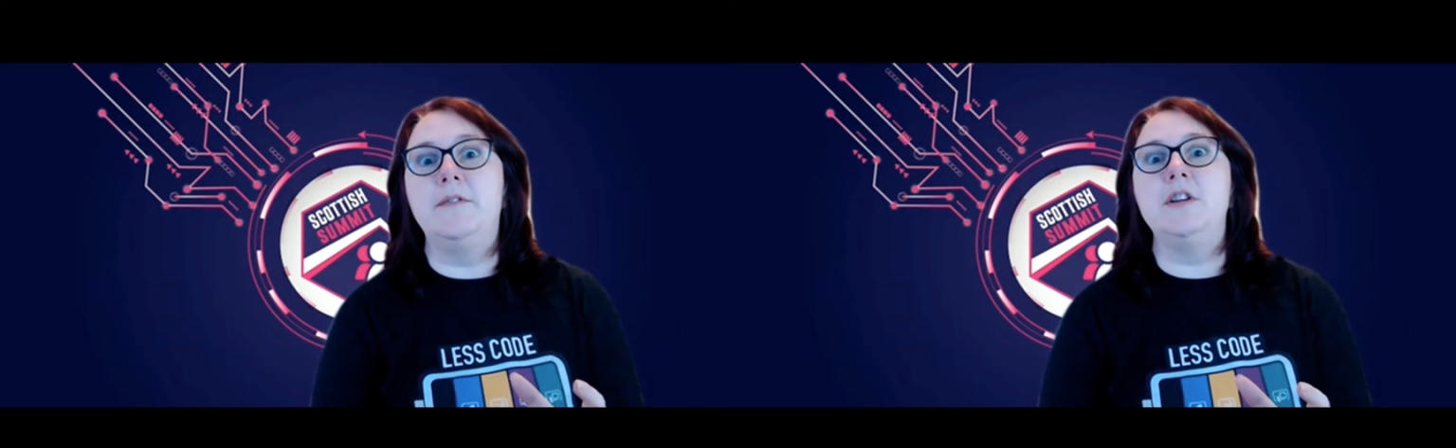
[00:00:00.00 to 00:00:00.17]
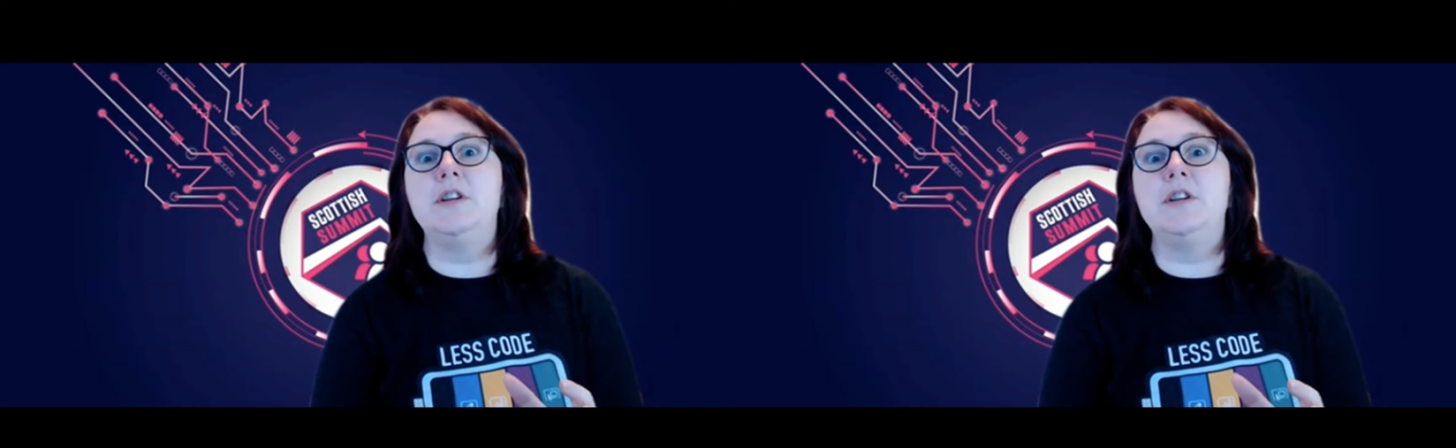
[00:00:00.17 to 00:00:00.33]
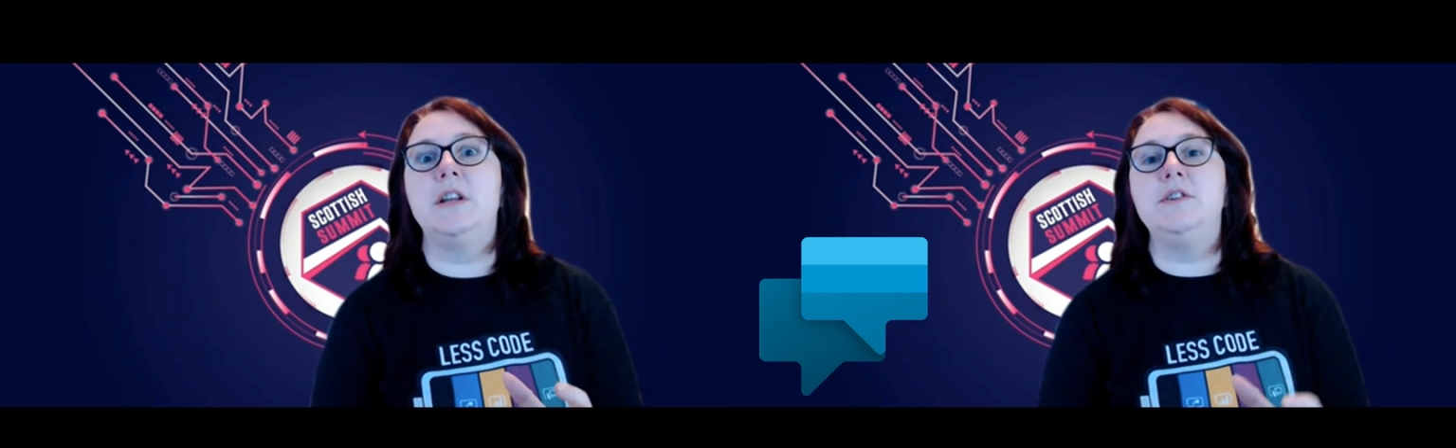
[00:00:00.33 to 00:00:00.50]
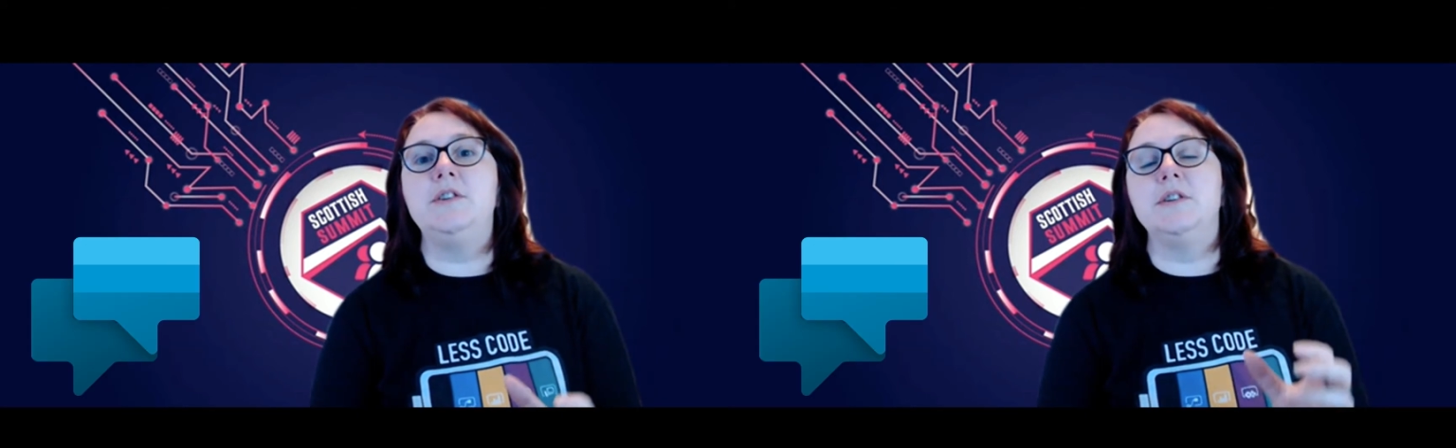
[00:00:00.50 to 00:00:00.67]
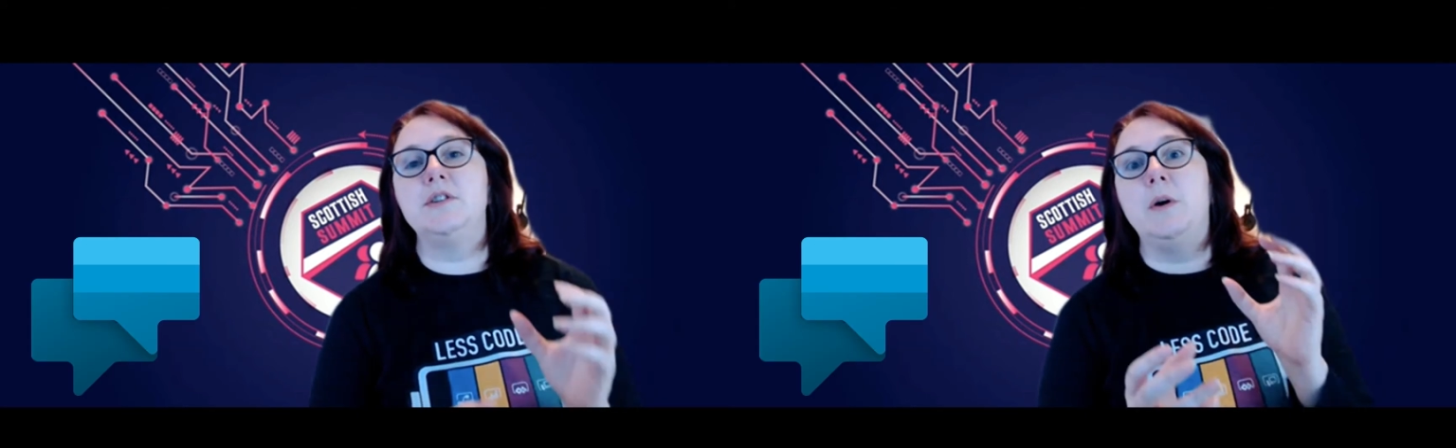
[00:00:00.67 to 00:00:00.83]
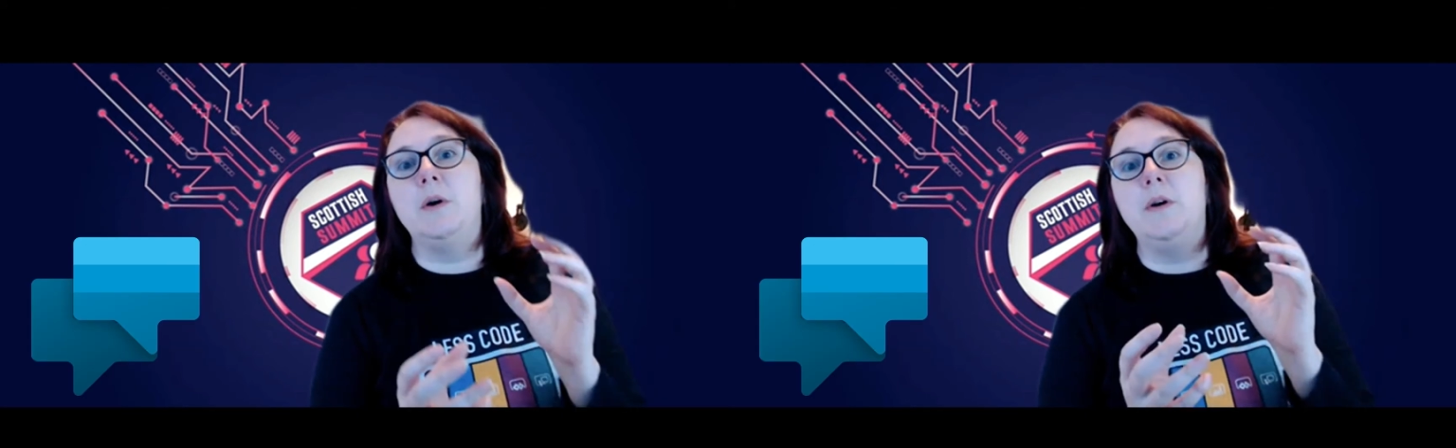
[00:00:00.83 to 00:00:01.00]
Virtual
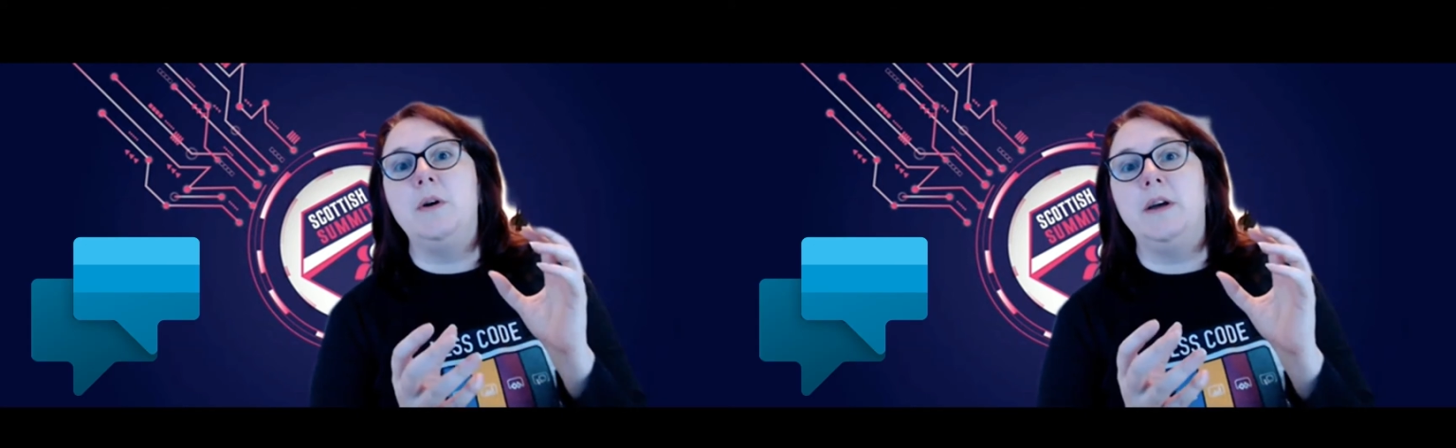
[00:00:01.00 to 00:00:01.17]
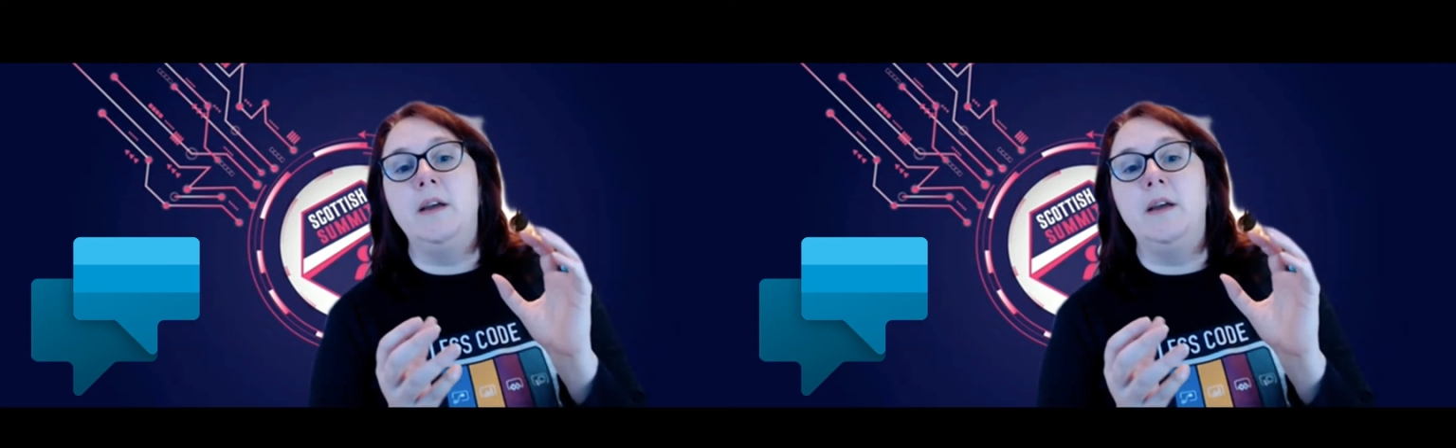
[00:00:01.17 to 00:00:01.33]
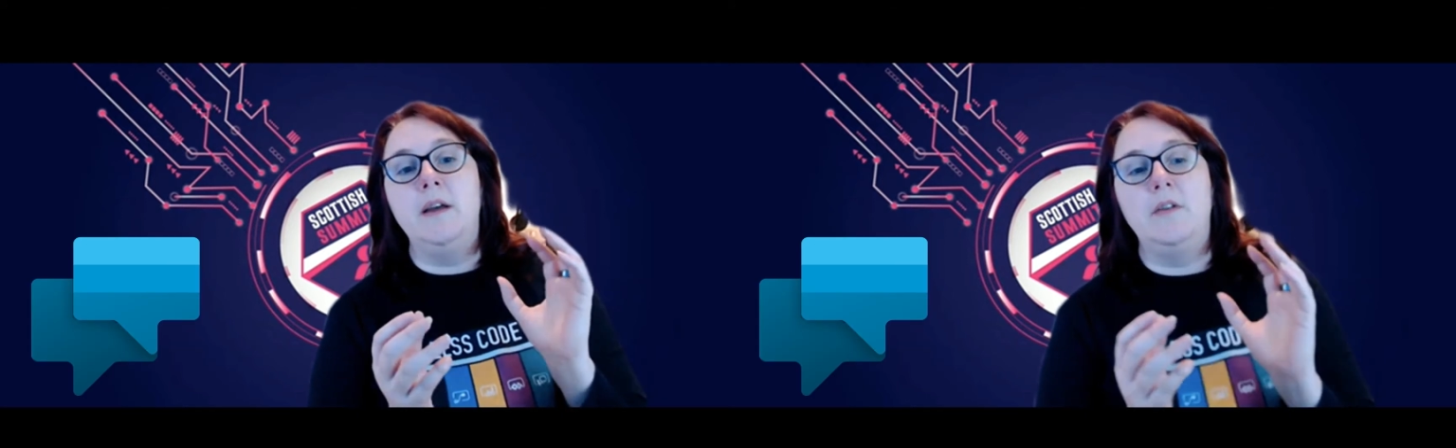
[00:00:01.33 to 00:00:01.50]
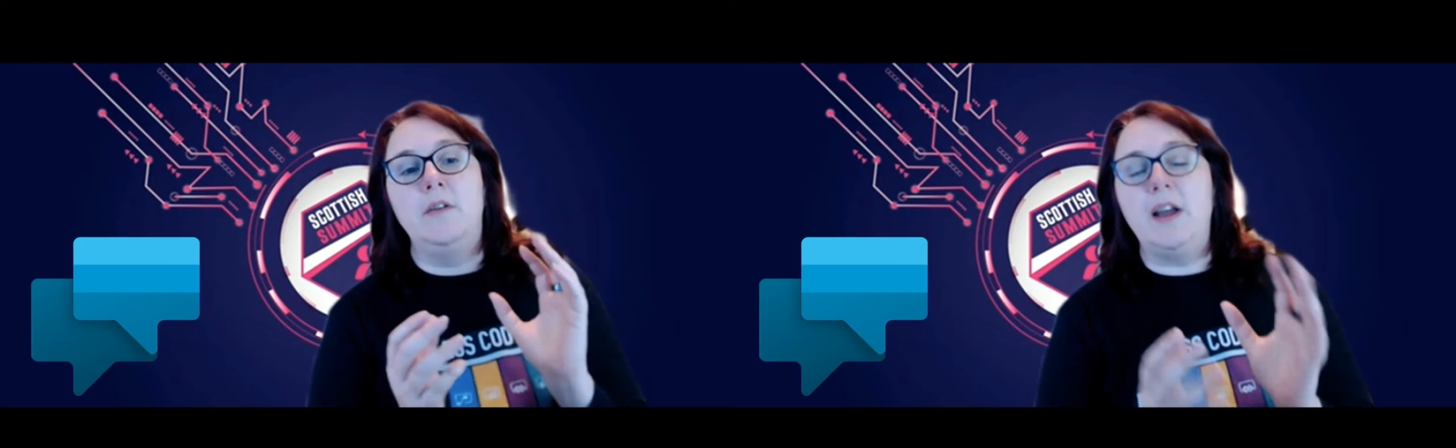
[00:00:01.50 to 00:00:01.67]
Agents, where we're